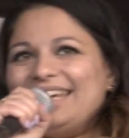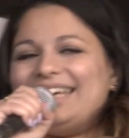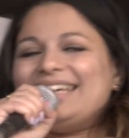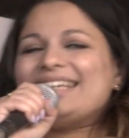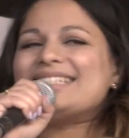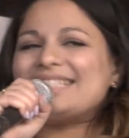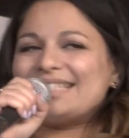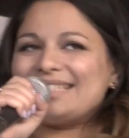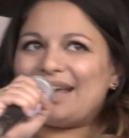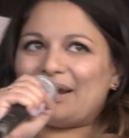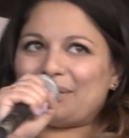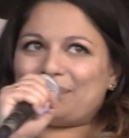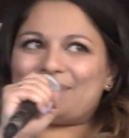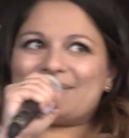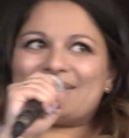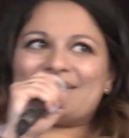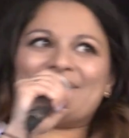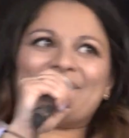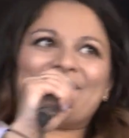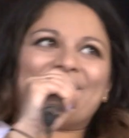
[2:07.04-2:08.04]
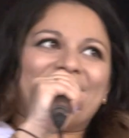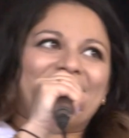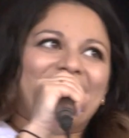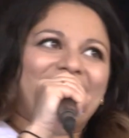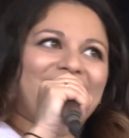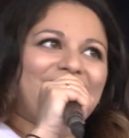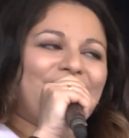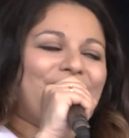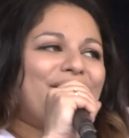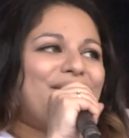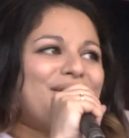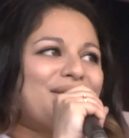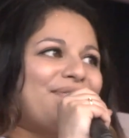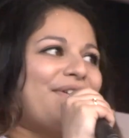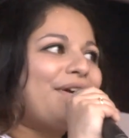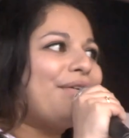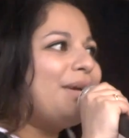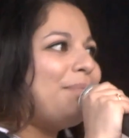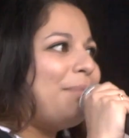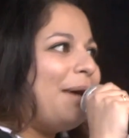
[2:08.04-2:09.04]
except that those
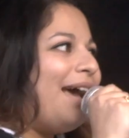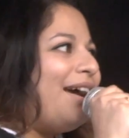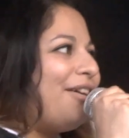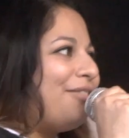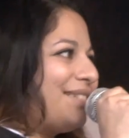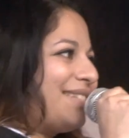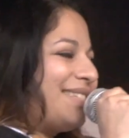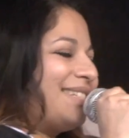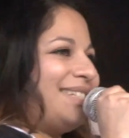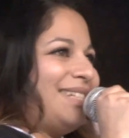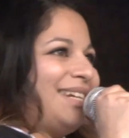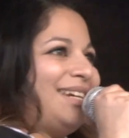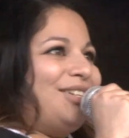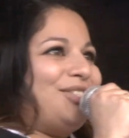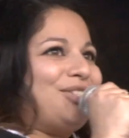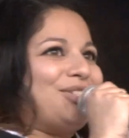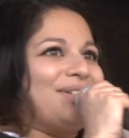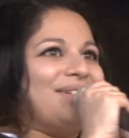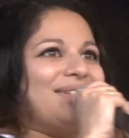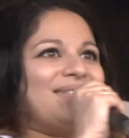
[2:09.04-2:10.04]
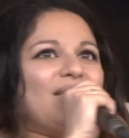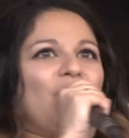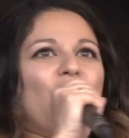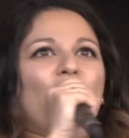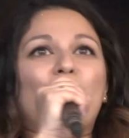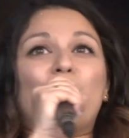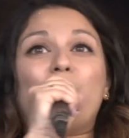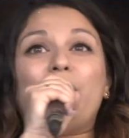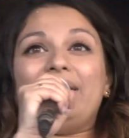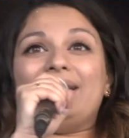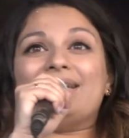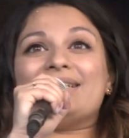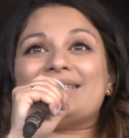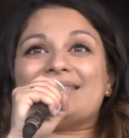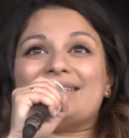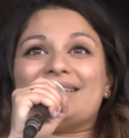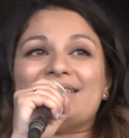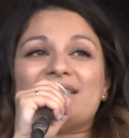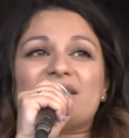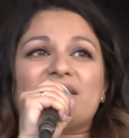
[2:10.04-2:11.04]
very parents and teachers are
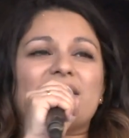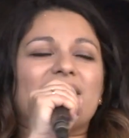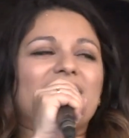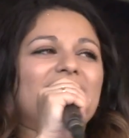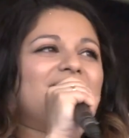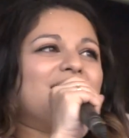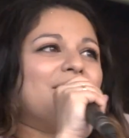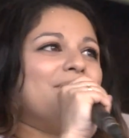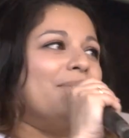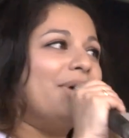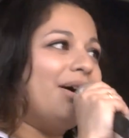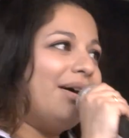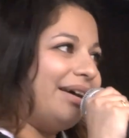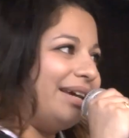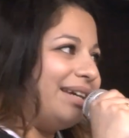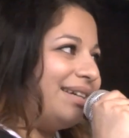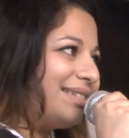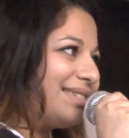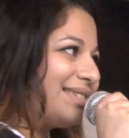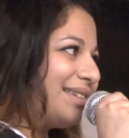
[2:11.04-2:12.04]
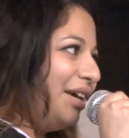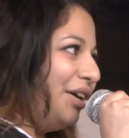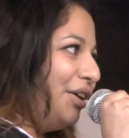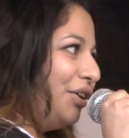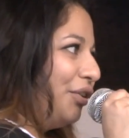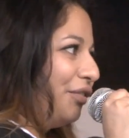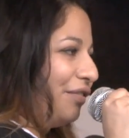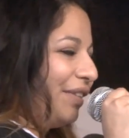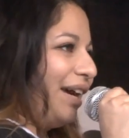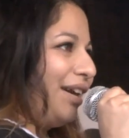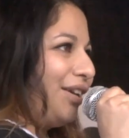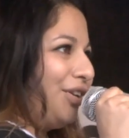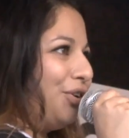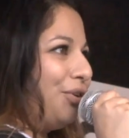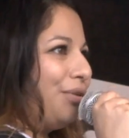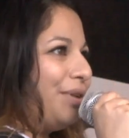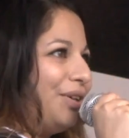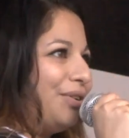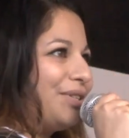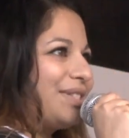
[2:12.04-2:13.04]
witnesses to the demise of that
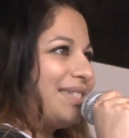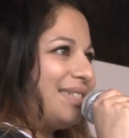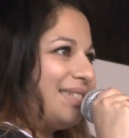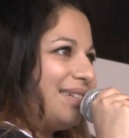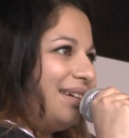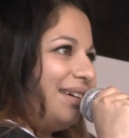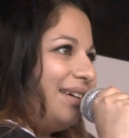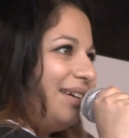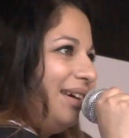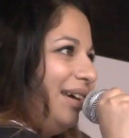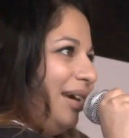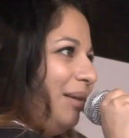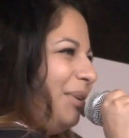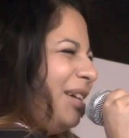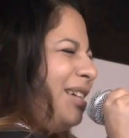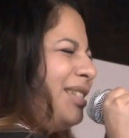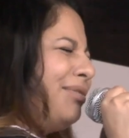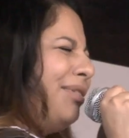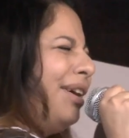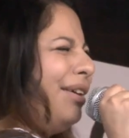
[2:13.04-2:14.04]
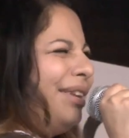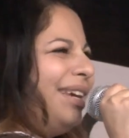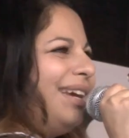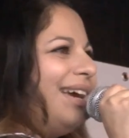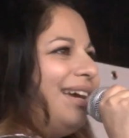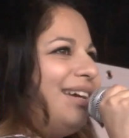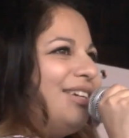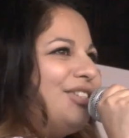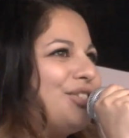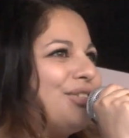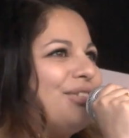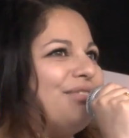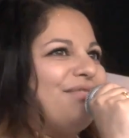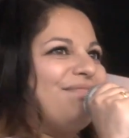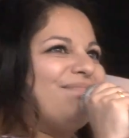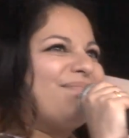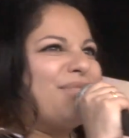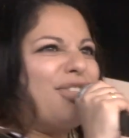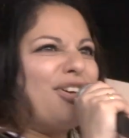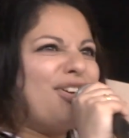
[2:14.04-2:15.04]
curiosity. Because around the age of
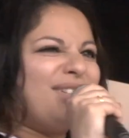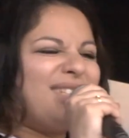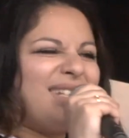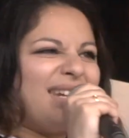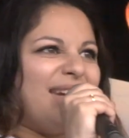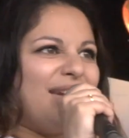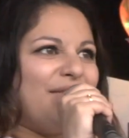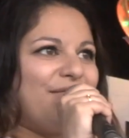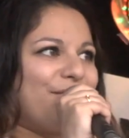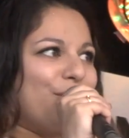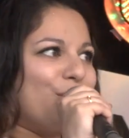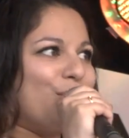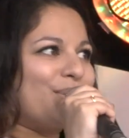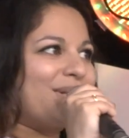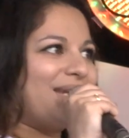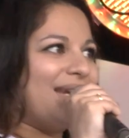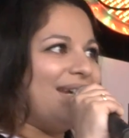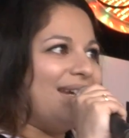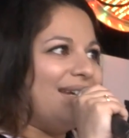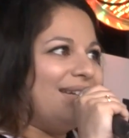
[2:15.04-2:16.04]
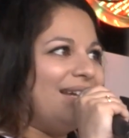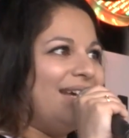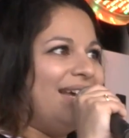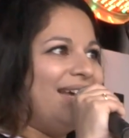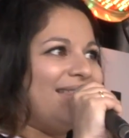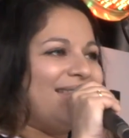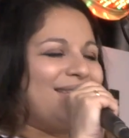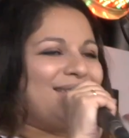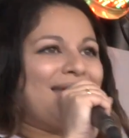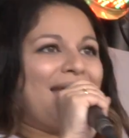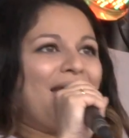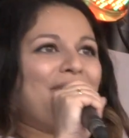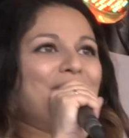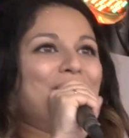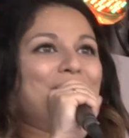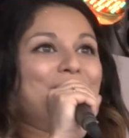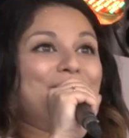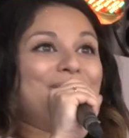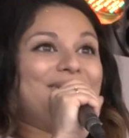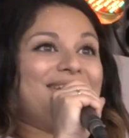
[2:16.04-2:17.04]
13, 14, the
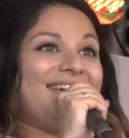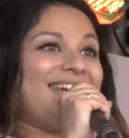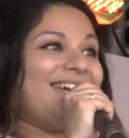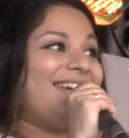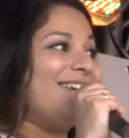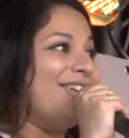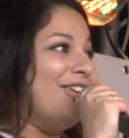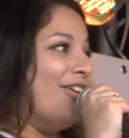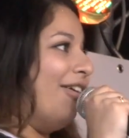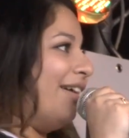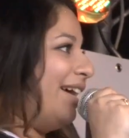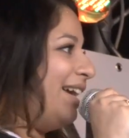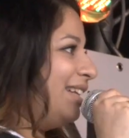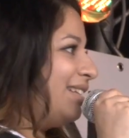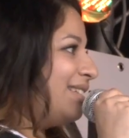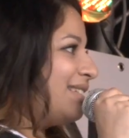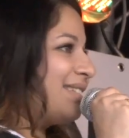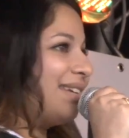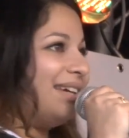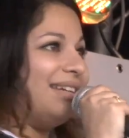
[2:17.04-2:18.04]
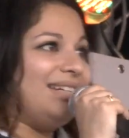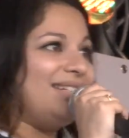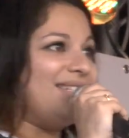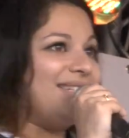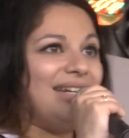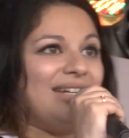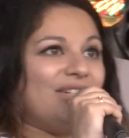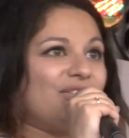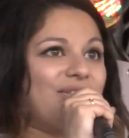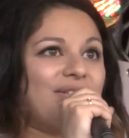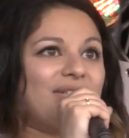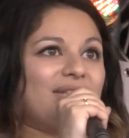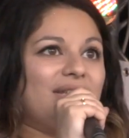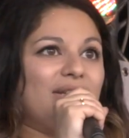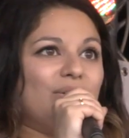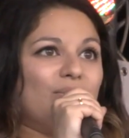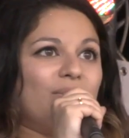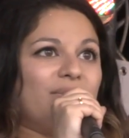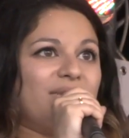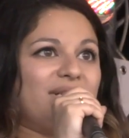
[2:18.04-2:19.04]
terrible year nines, any teachers in
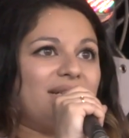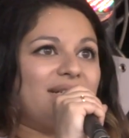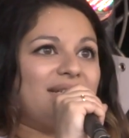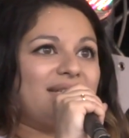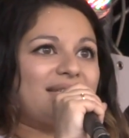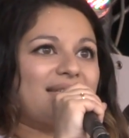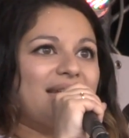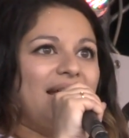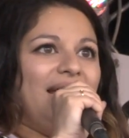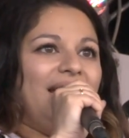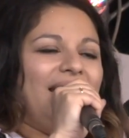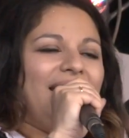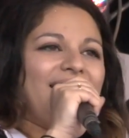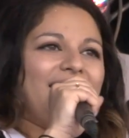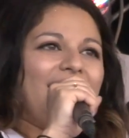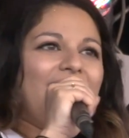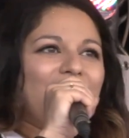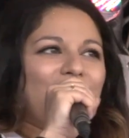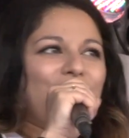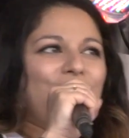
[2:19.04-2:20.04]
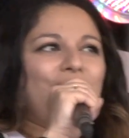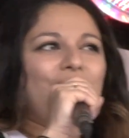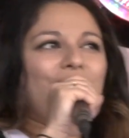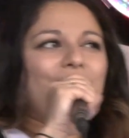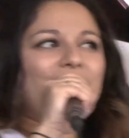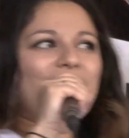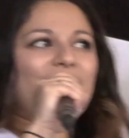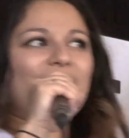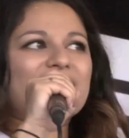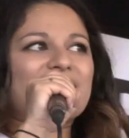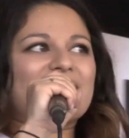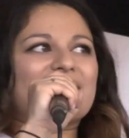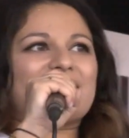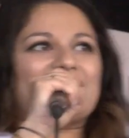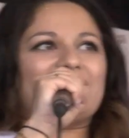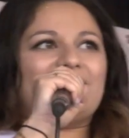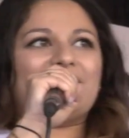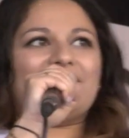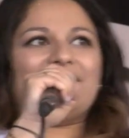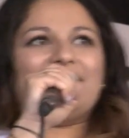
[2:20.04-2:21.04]
the audience, that
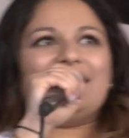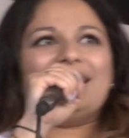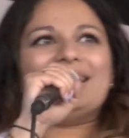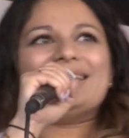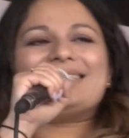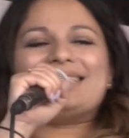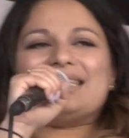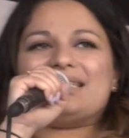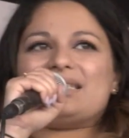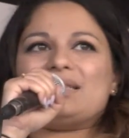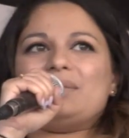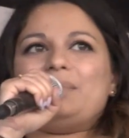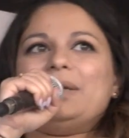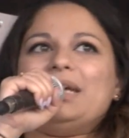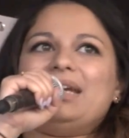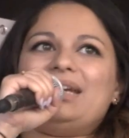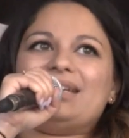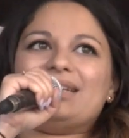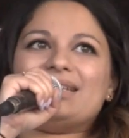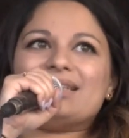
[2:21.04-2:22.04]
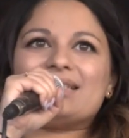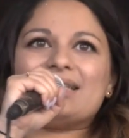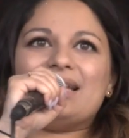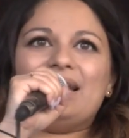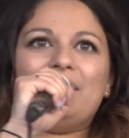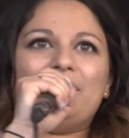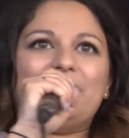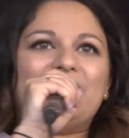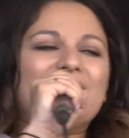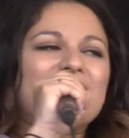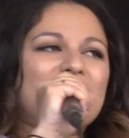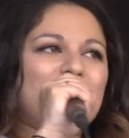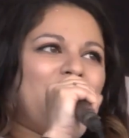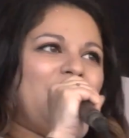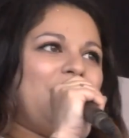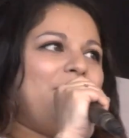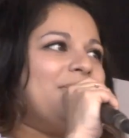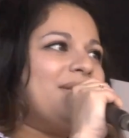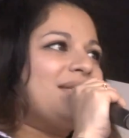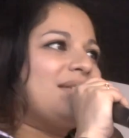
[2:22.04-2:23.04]
curiosity disappears because
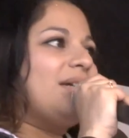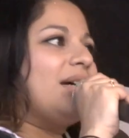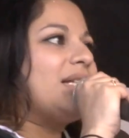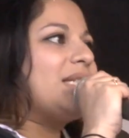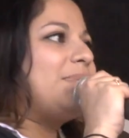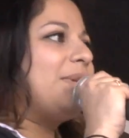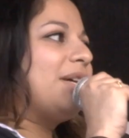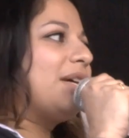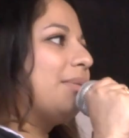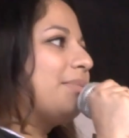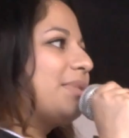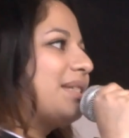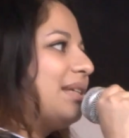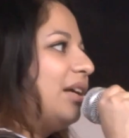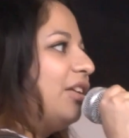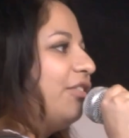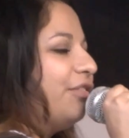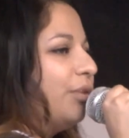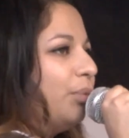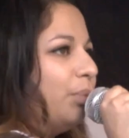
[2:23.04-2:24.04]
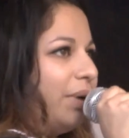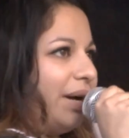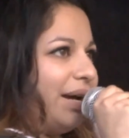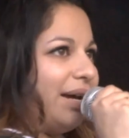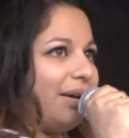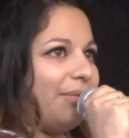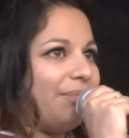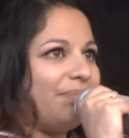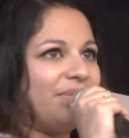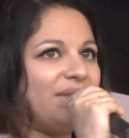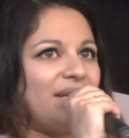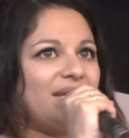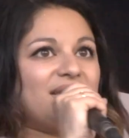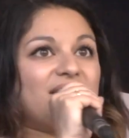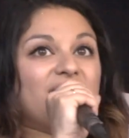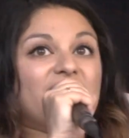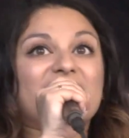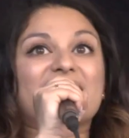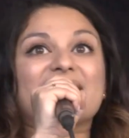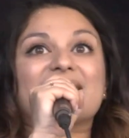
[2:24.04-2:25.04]
people start to become self-aware. They
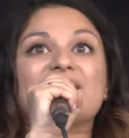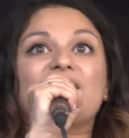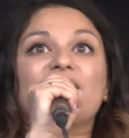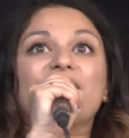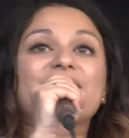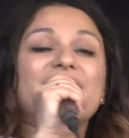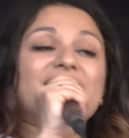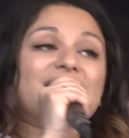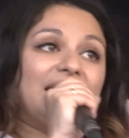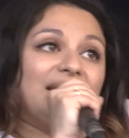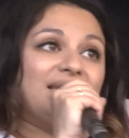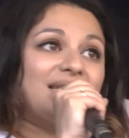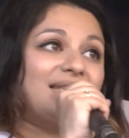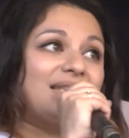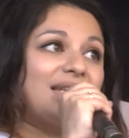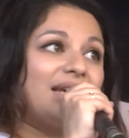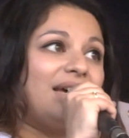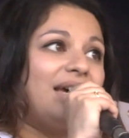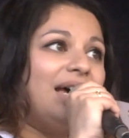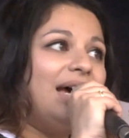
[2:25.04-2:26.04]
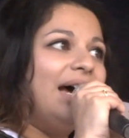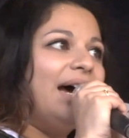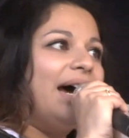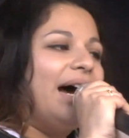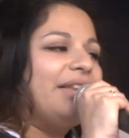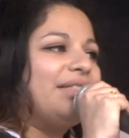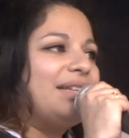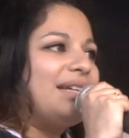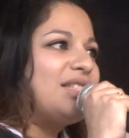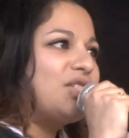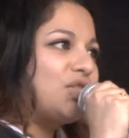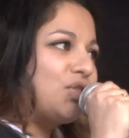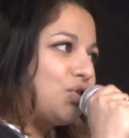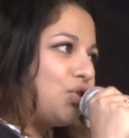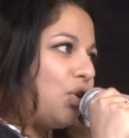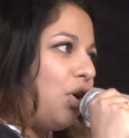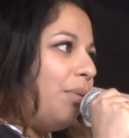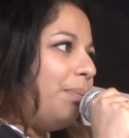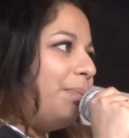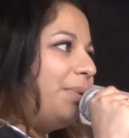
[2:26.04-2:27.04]
start to self-censor and they
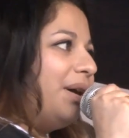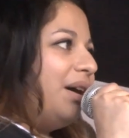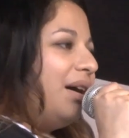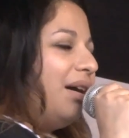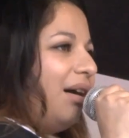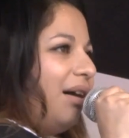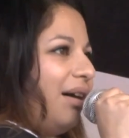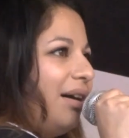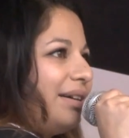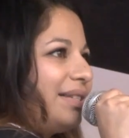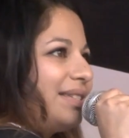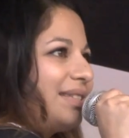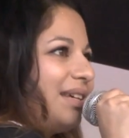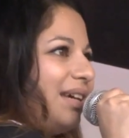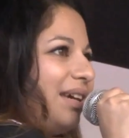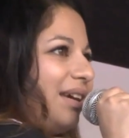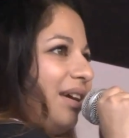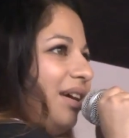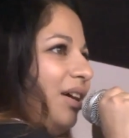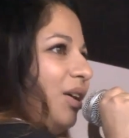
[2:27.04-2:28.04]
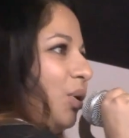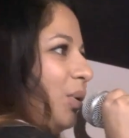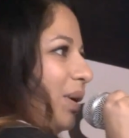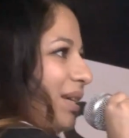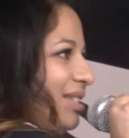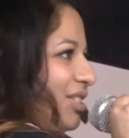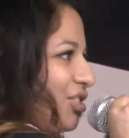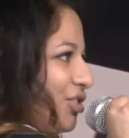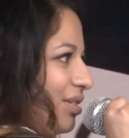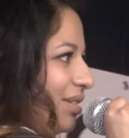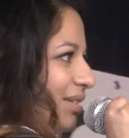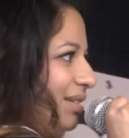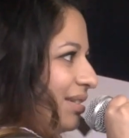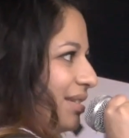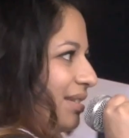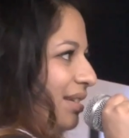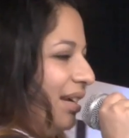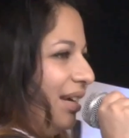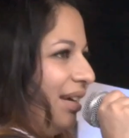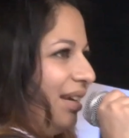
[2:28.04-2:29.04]
stop asking questions.